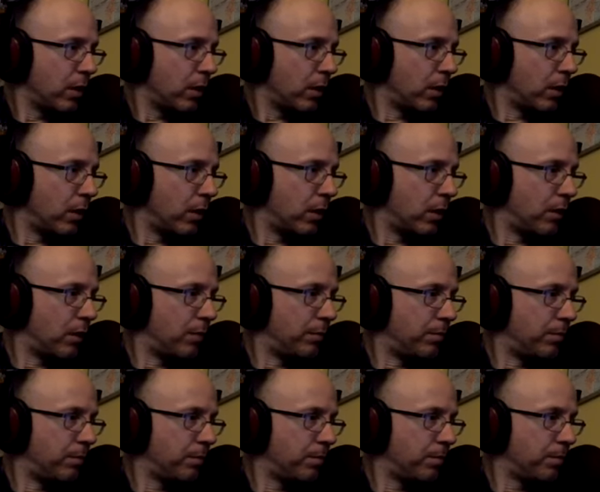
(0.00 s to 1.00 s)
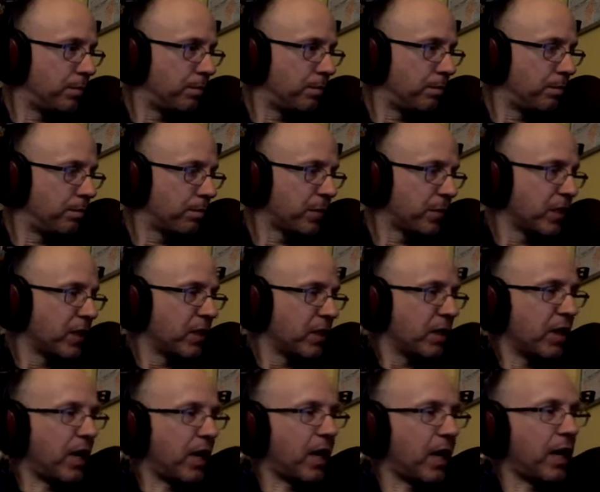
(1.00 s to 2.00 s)
I
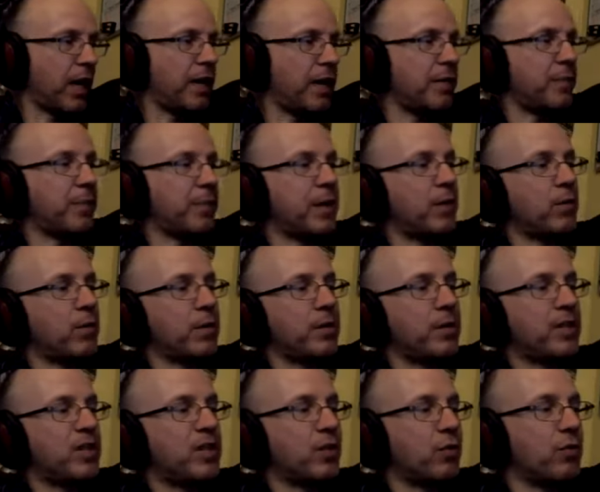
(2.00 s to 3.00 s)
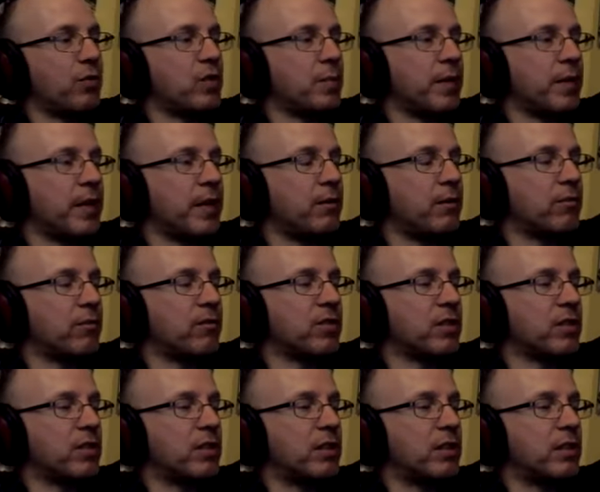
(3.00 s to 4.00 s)
like the bit where he talked about
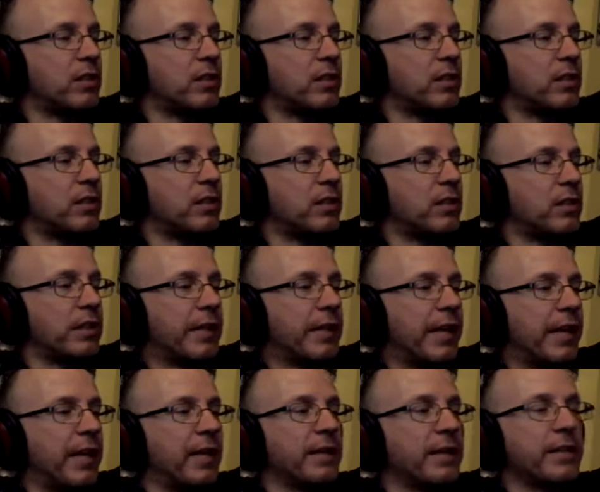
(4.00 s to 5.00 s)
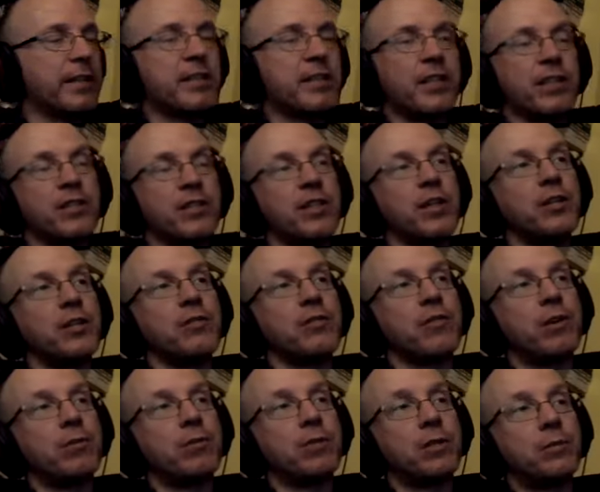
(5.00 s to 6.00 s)
killing the
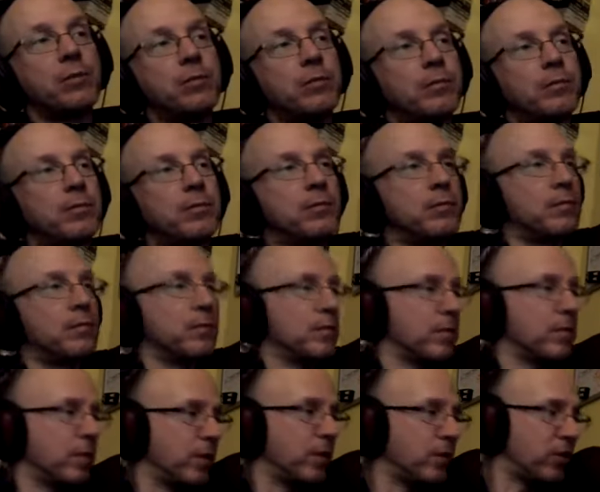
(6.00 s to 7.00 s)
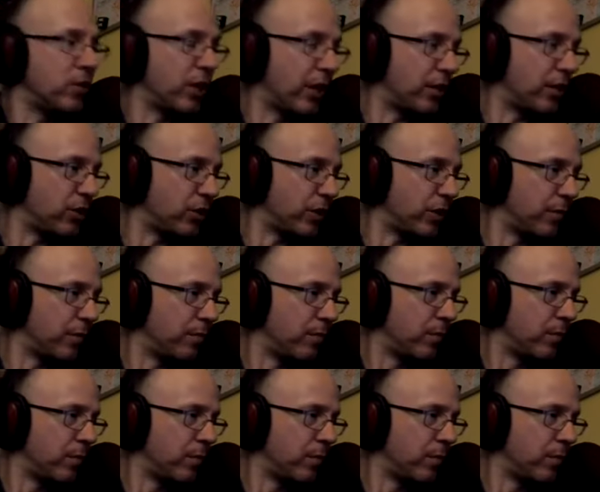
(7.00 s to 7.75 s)
16-year-old who challenged him.